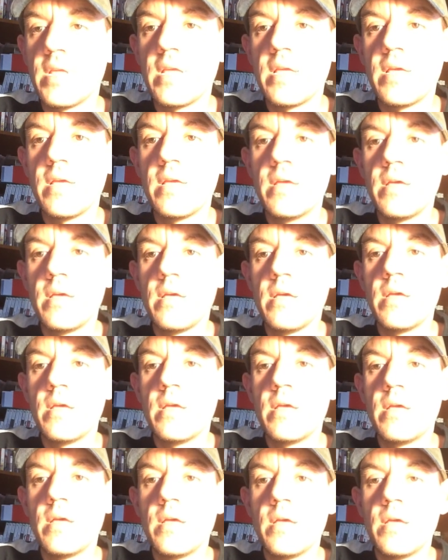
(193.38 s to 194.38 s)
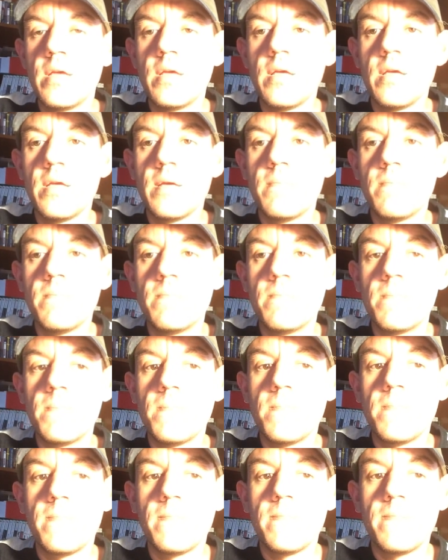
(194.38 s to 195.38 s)

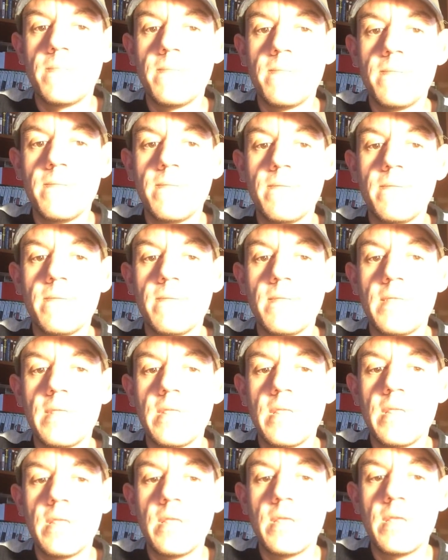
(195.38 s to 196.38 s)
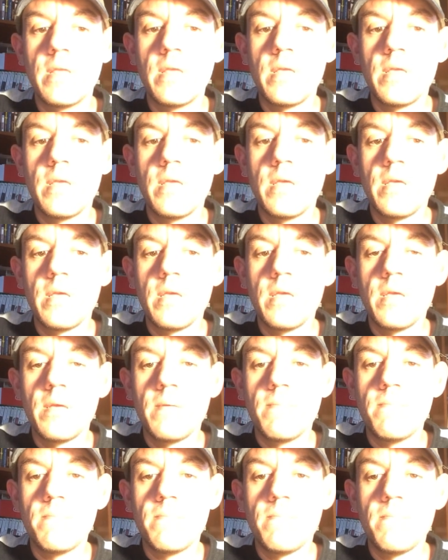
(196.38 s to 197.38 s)

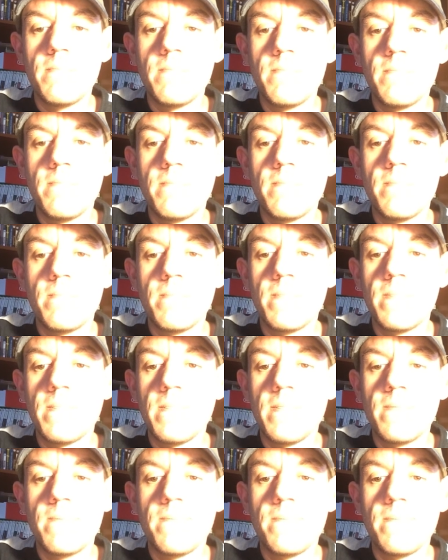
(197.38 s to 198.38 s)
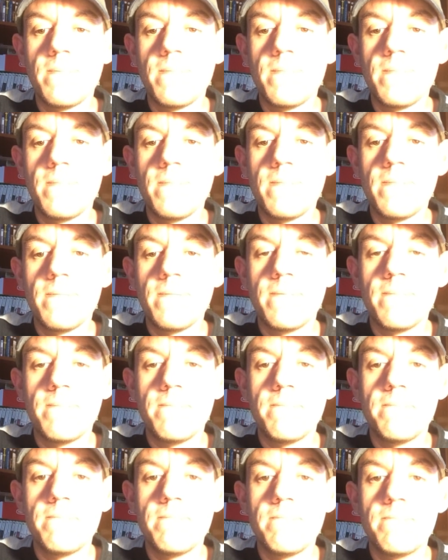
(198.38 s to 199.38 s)

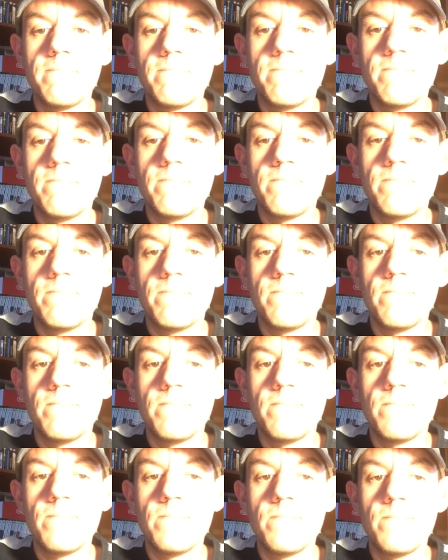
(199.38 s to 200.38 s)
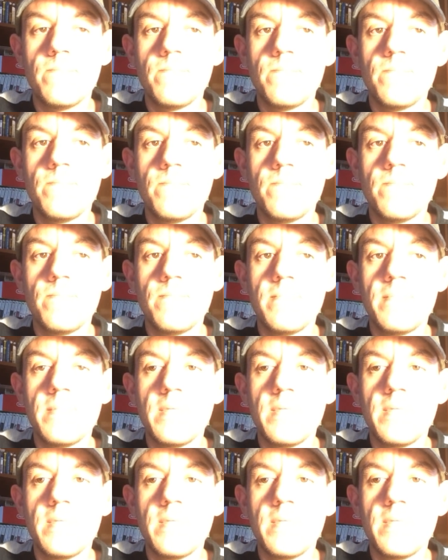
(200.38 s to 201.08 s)
Nothing is said.